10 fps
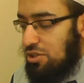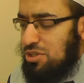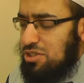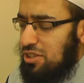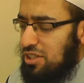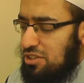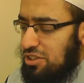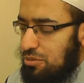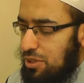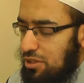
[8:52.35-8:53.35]
So this is the key
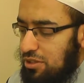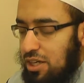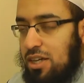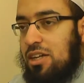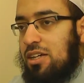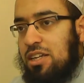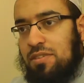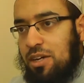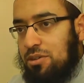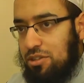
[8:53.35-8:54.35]
thing we learn, that
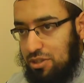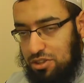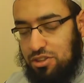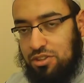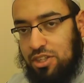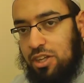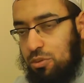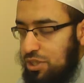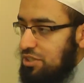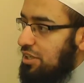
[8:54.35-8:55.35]
even the thing that
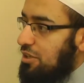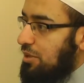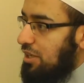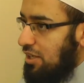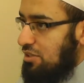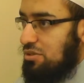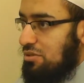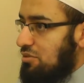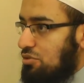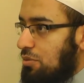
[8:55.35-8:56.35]
we take away
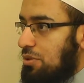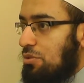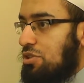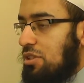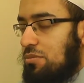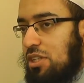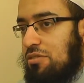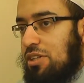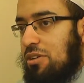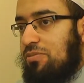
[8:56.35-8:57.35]
as normal Muslims
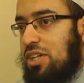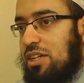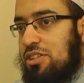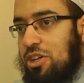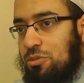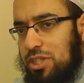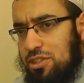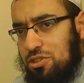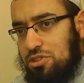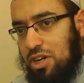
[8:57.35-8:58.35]
living is that we
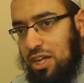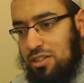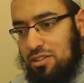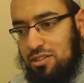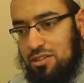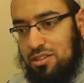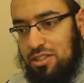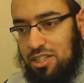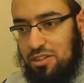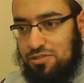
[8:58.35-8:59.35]
need to try and
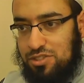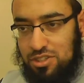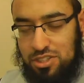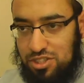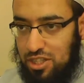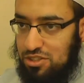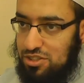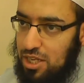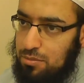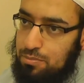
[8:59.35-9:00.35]
give this
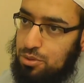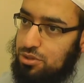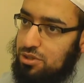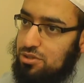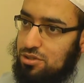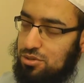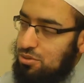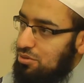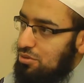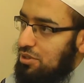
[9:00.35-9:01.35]
same importance
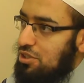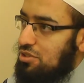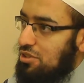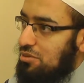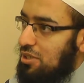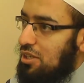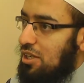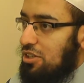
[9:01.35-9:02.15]
to religion as well.